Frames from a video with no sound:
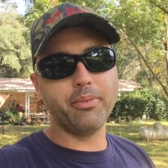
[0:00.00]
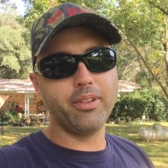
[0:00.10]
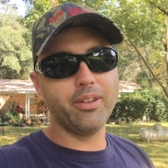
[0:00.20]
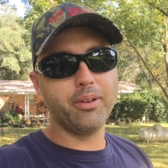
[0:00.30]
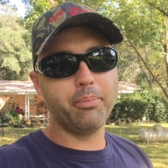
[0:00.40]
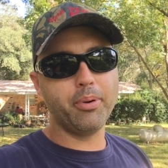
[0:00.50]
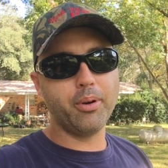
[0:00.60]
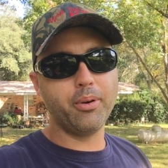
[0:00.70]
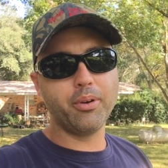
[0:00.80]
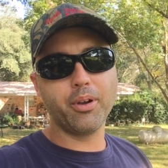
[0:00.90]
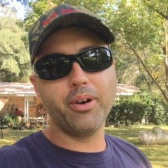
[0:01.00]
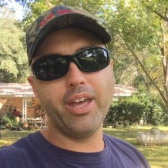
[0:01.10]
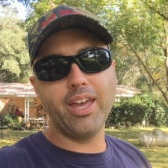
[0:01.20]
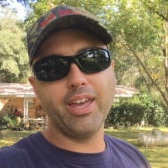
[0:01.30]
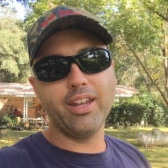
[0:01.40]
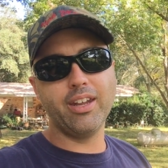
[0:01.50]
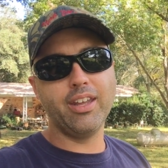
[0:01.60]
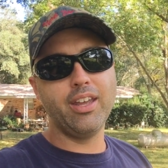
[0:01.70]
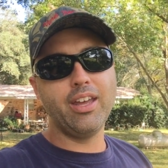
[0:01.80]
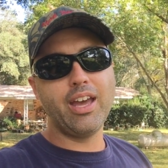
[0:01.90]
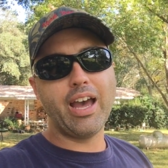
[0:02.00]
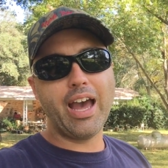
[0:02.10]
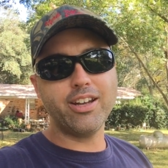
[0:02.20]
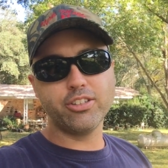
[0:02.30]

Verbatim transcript: the pole, go ahead. I